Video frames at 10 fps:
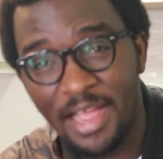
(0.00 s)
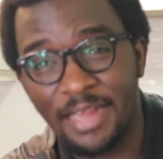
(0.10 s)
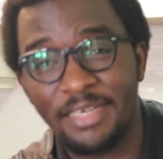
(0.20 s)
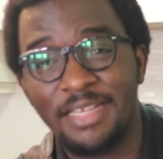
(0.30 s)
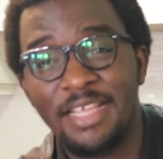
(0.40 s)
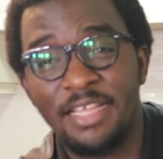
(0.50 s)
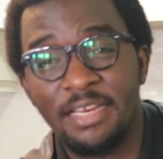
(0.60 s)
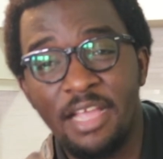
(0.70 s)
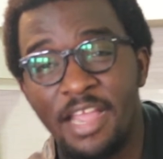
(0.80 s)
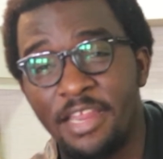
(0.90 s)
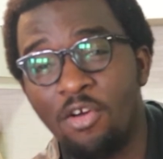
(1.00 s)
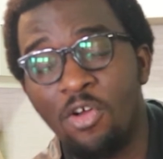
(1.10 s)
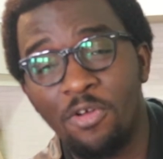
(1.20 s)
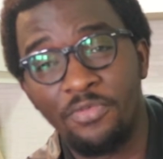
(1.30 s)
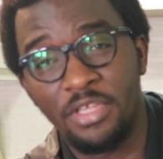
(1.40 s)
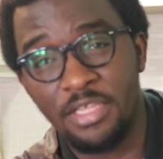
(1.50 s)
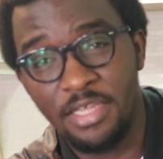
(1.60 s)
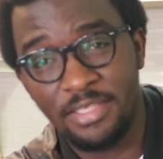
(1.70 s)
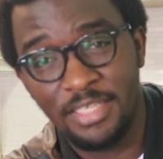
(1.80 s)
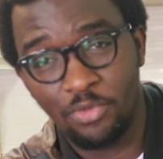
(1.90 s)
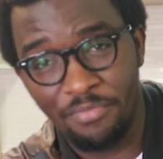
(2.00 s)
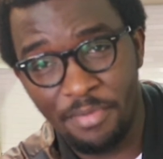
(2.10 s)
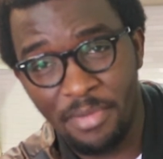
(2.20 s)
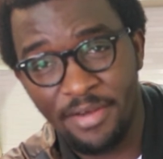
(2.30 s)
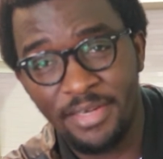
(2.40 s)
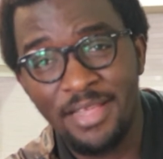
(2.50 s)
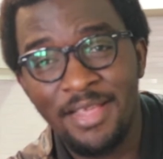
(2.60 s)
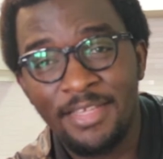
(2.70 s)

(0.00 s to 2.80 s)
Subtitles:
and in all of the years that we've been married,